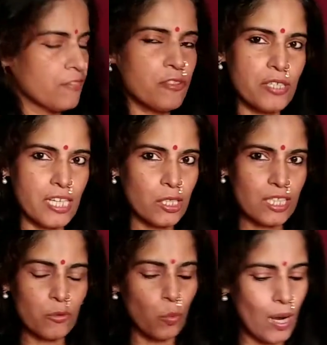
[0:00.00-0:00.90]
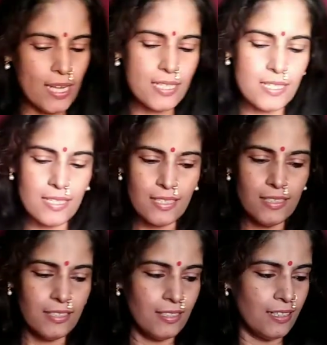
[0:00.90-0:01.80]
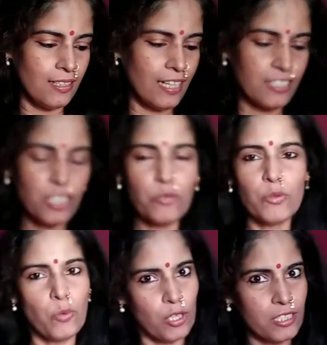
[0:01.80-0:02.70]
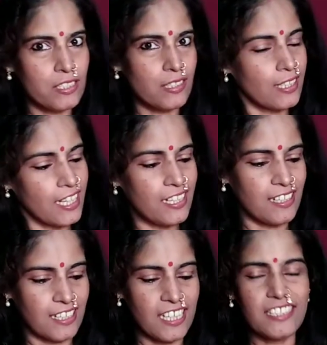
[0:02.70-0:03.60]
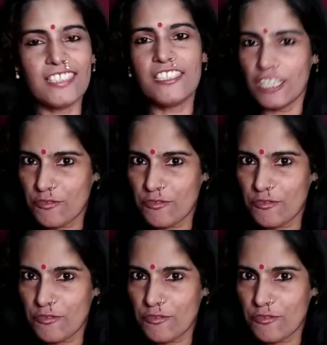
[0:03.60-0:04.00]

If you take it once, I think you would want it again and again